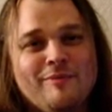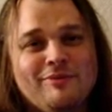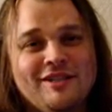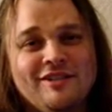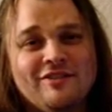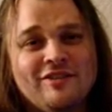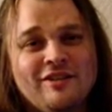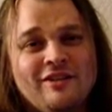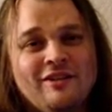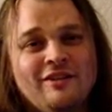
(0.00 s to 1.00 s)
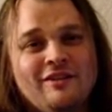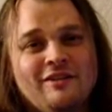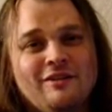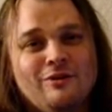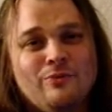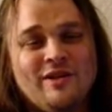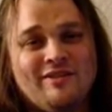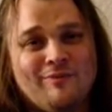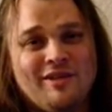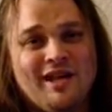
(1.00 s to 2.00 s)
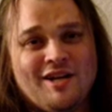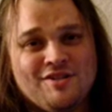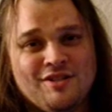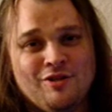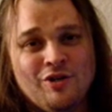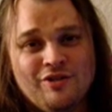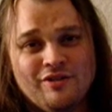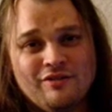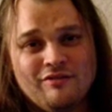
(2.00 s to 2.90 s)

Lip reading: but please, read something actually good.